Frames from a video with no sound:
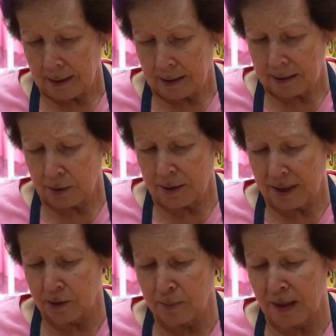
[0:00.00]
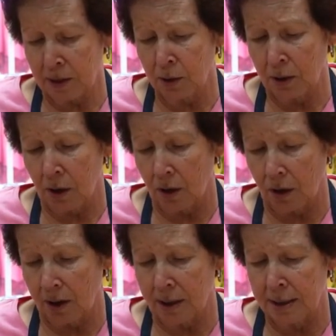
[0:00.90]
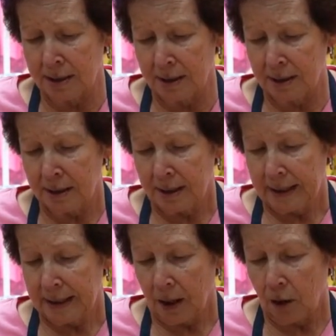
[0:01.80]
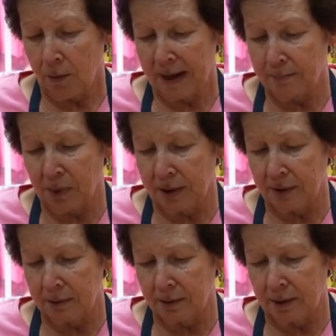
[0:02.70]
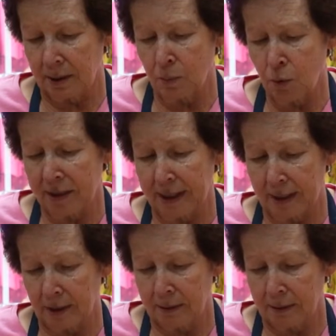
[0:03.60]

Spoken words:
So here's my little heart. All right, butter, come on now.